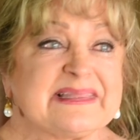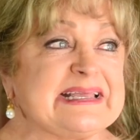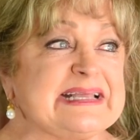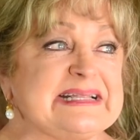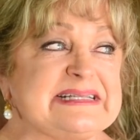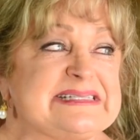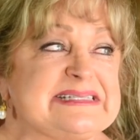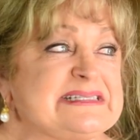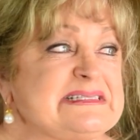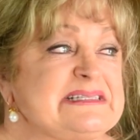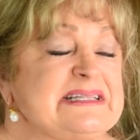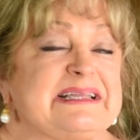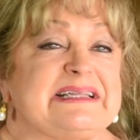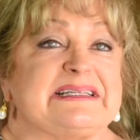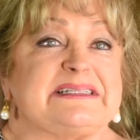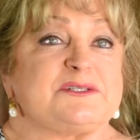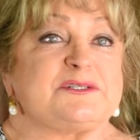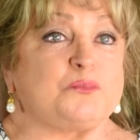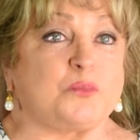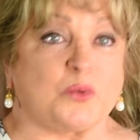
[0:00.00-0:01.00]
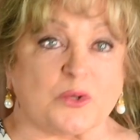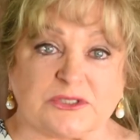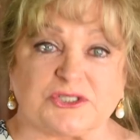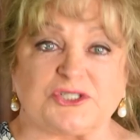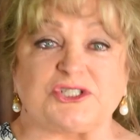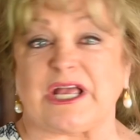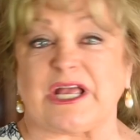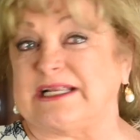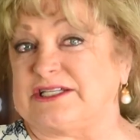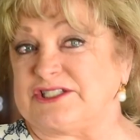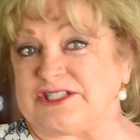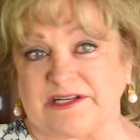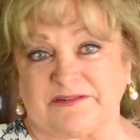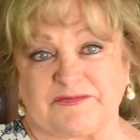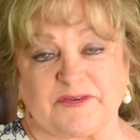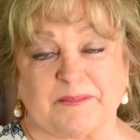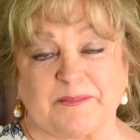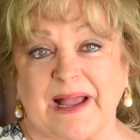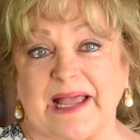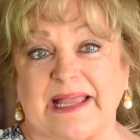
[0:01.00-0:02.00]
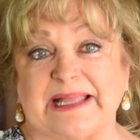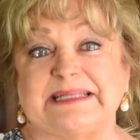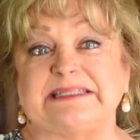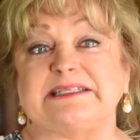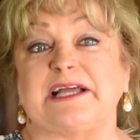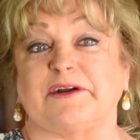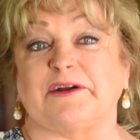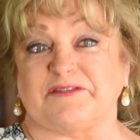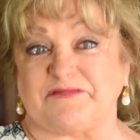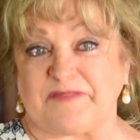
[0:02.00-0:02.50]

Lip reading: It's world changing for my entire